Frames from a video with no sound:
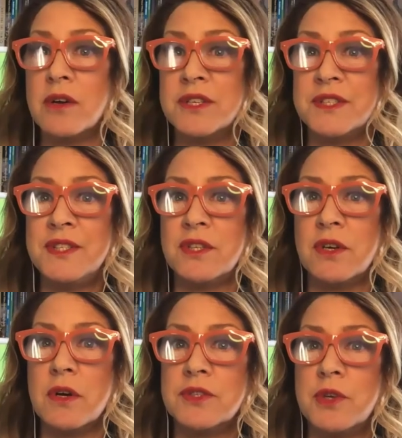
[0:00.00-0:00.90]

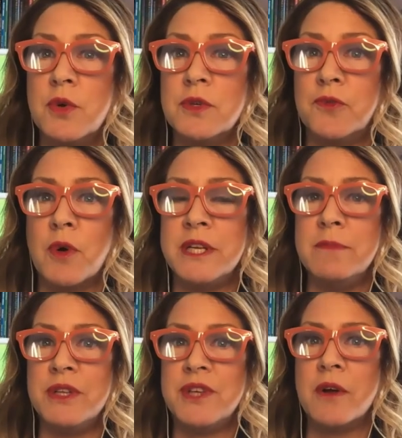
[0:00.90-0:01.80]
sister who's 14
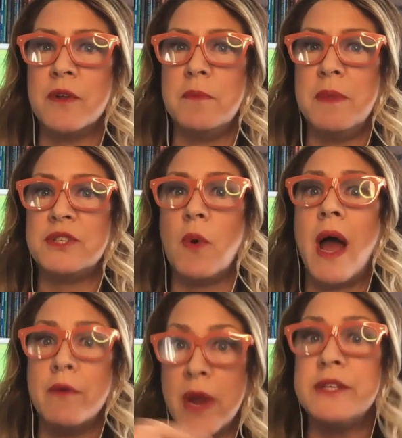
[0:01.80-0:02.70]
months younger than me. So
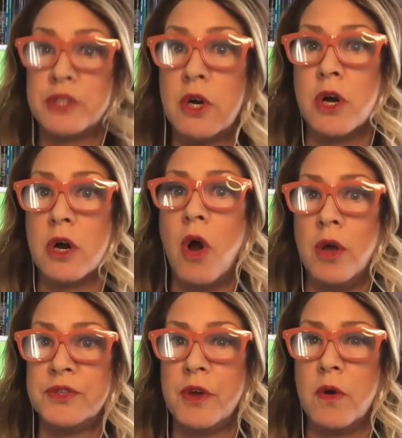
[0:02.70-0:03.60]
I raised her
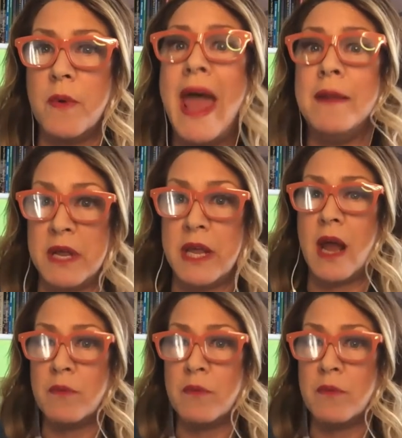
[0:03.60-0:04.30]
also and me. Oh, wow.